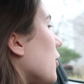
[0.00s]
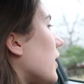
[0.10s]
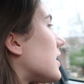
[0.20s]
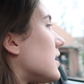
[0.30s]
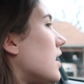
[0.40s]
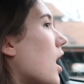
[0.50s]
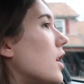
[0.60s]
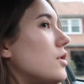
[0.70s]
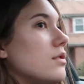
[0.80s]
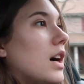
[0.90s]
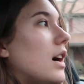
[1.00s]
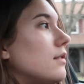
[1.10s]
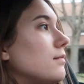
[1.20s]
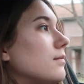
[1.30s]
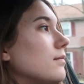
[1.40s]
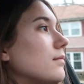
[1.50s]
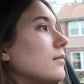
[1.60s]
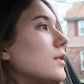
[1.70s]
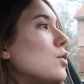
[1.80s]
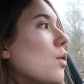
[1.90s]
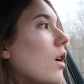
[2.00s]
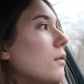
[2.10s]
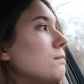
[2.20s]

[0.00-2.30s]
you, let's not do that. Cool.